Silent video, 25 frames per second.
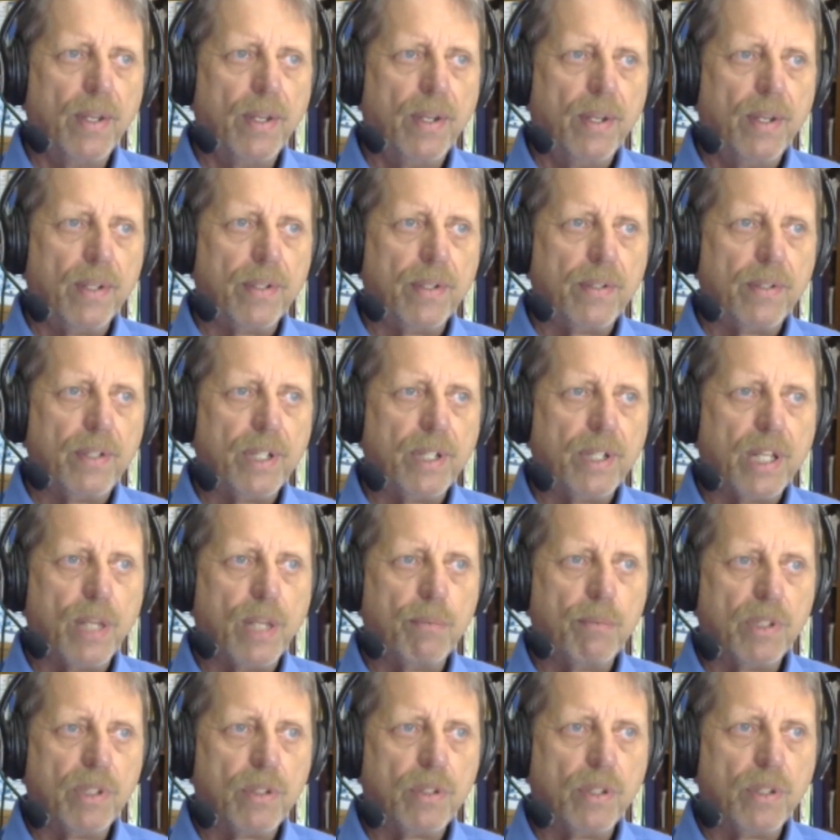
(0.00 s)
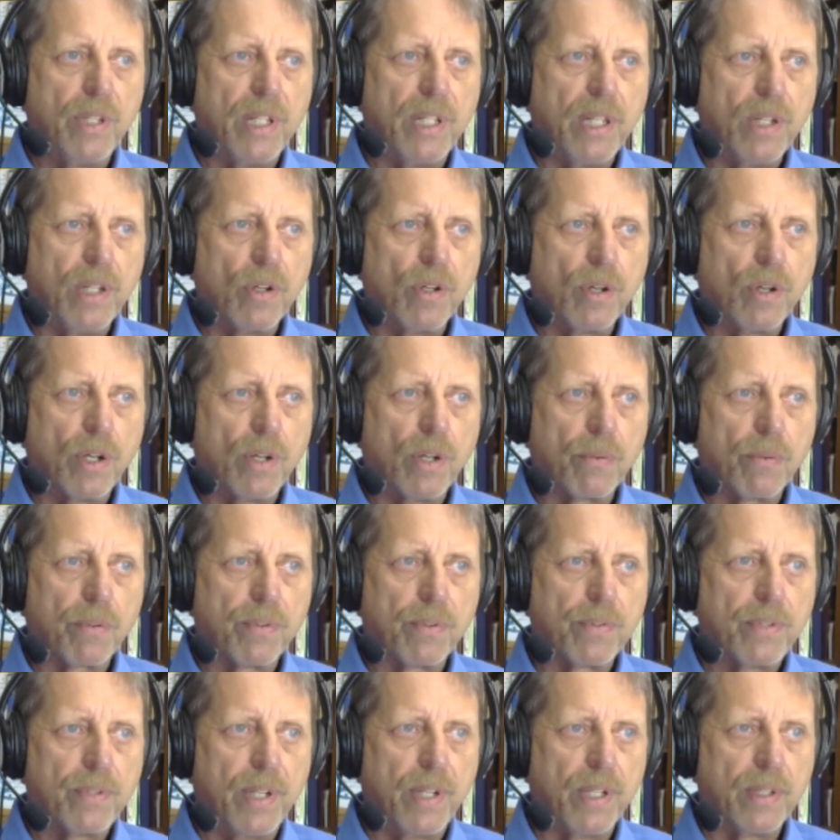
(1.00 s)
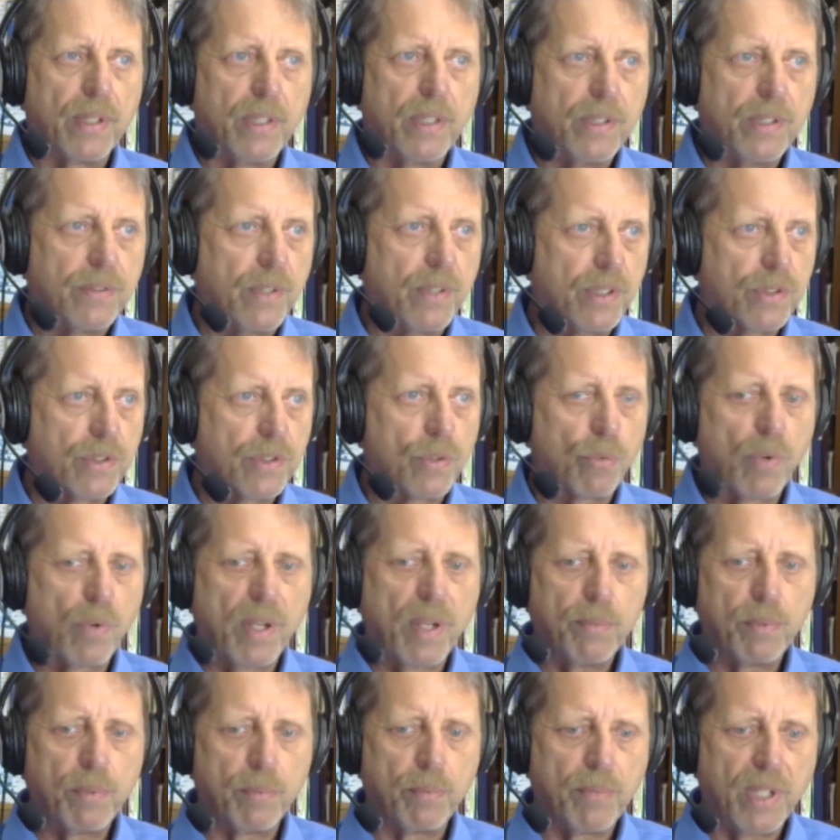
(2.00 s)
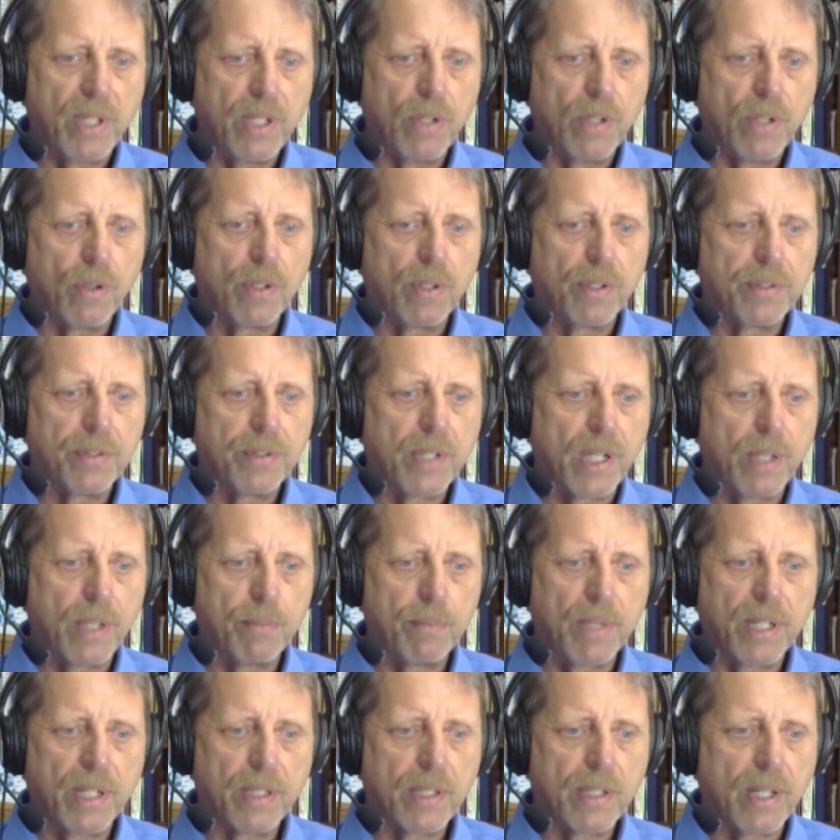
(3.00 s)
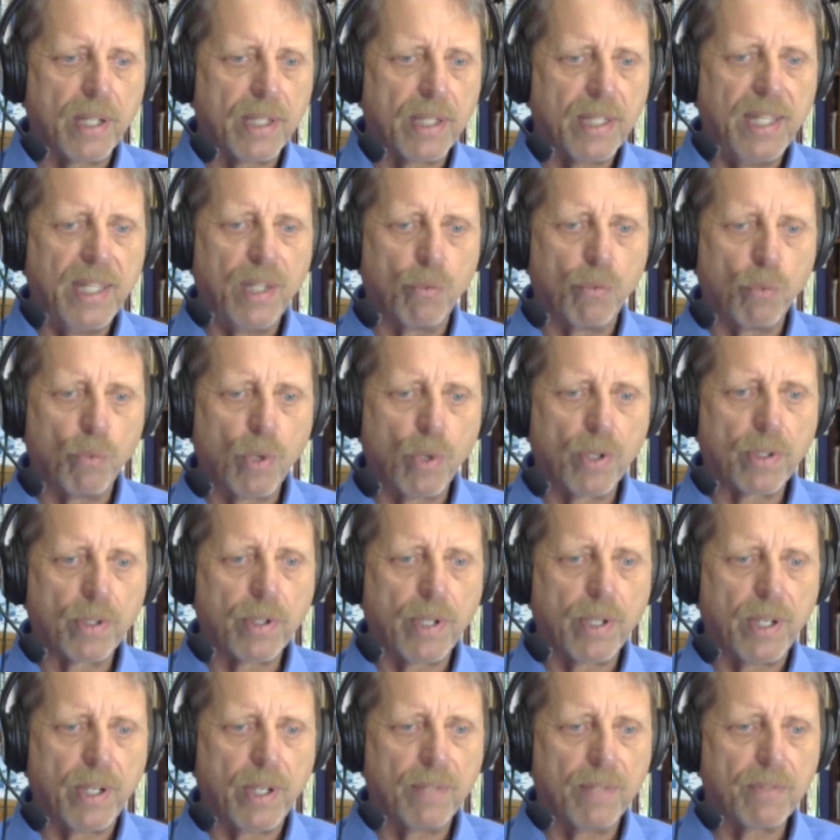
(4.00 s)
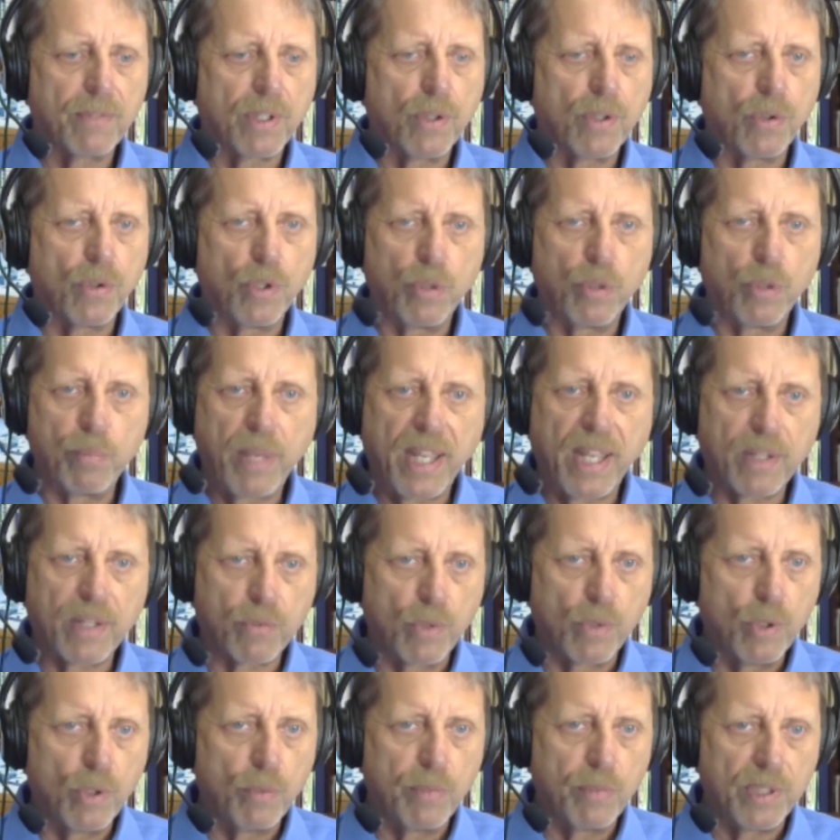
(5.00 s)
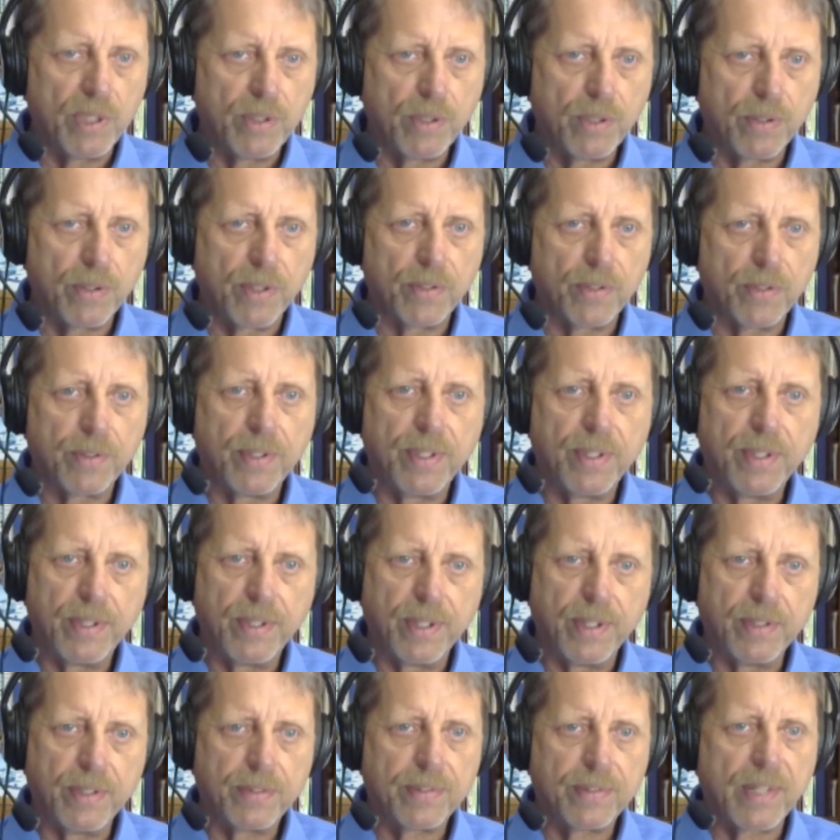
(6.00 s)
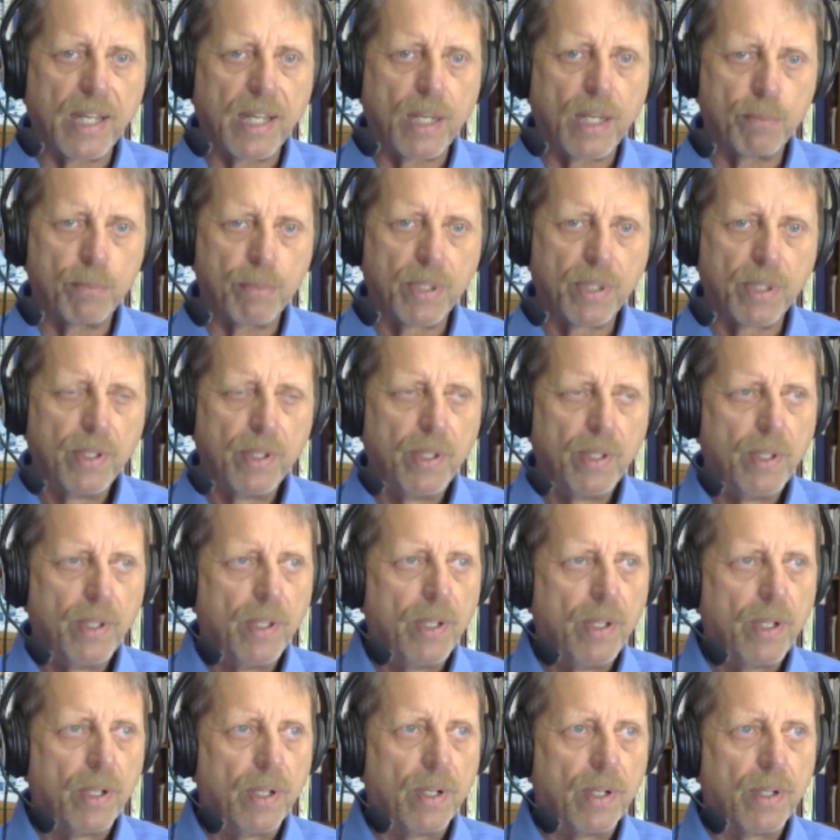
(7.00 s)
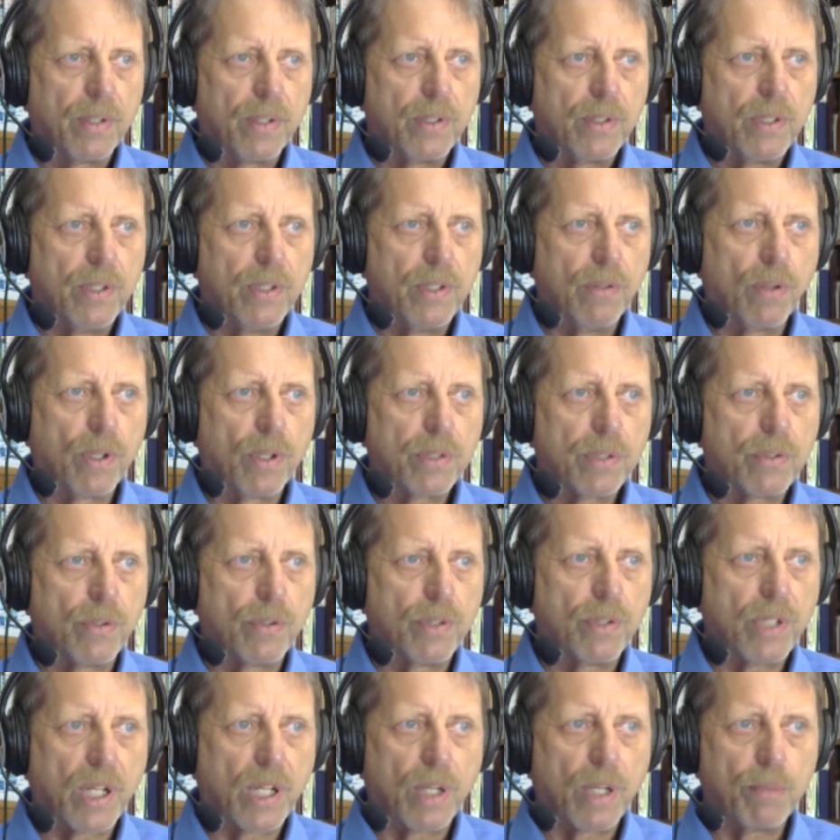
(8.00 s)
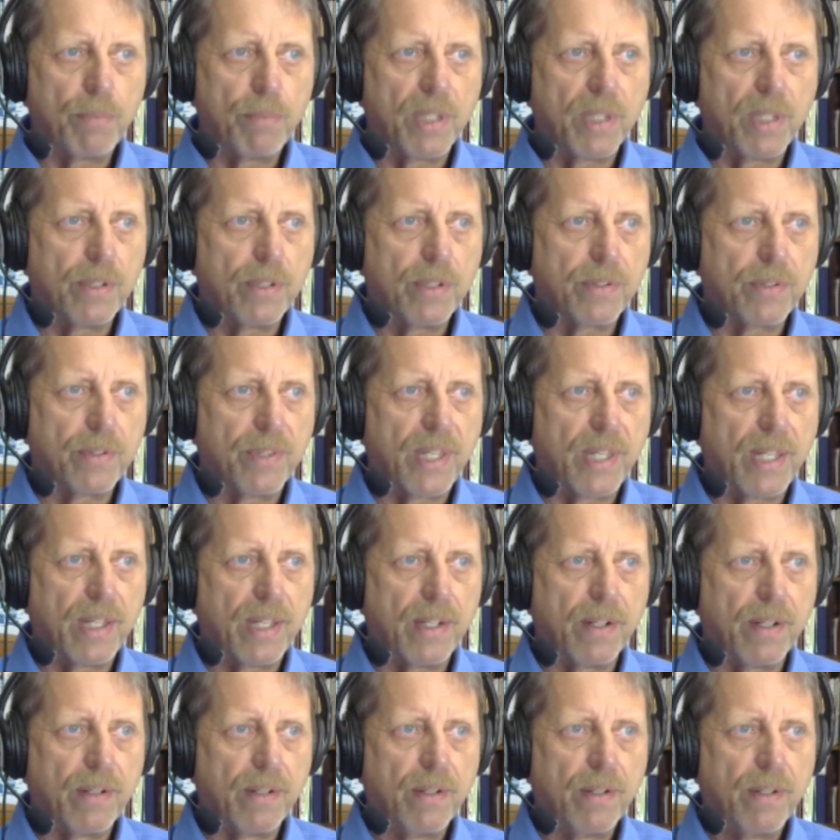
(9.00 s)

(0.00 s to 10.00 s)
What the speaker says: she came into the ER saying these things are raping me all the time. I can't work. I have to go to the back room until they stop. She lost her job because of that.